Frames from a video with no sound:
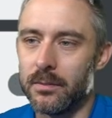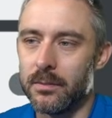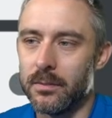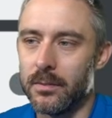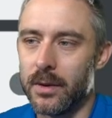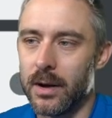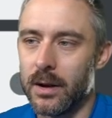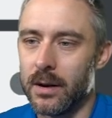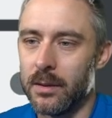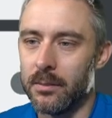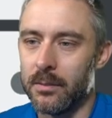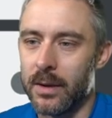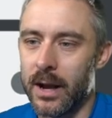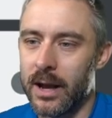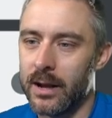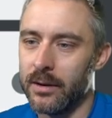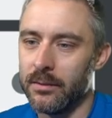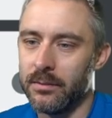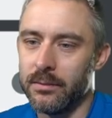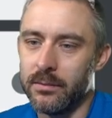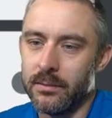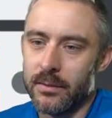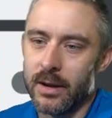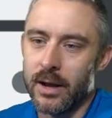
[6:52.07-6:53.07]

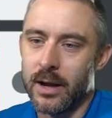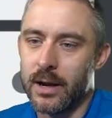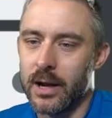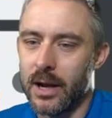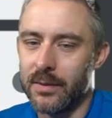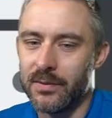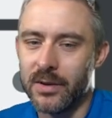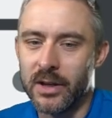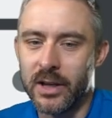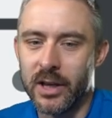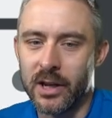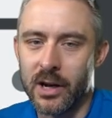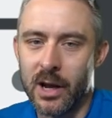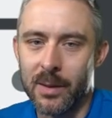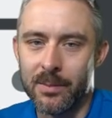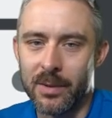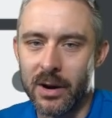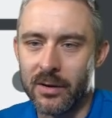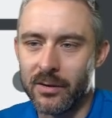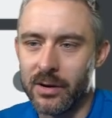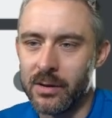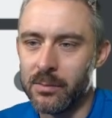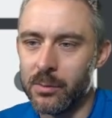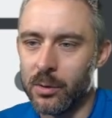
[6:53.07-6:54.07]
I'd have to get up
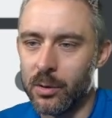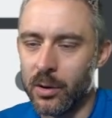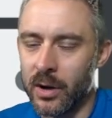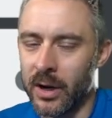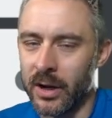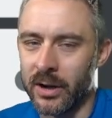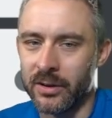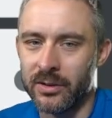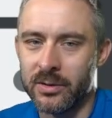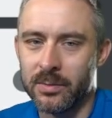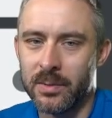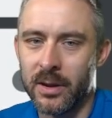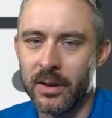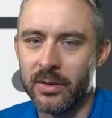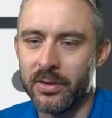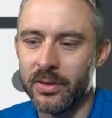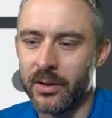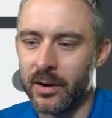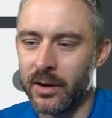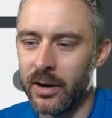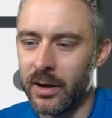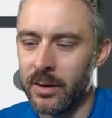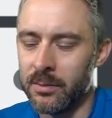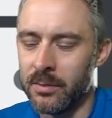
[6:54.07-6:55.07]
every morning and spend
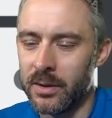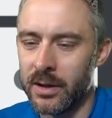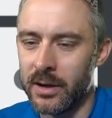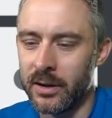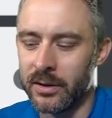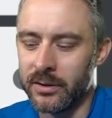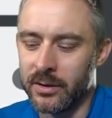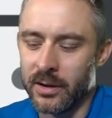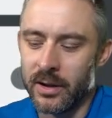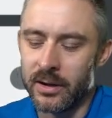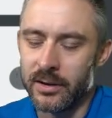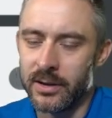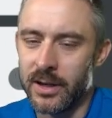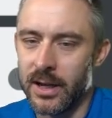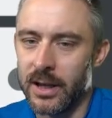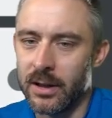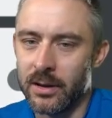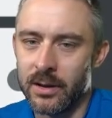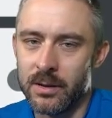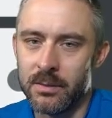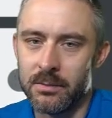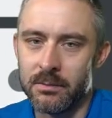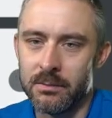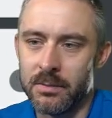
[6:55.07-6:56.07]
30 minutes on
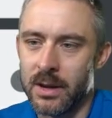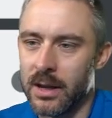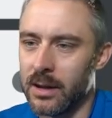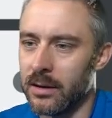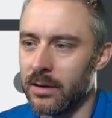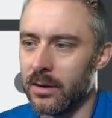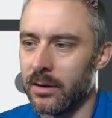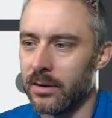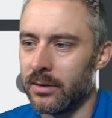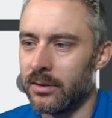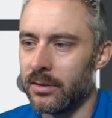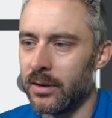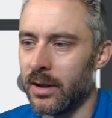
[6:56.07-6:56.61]
daily maintenance.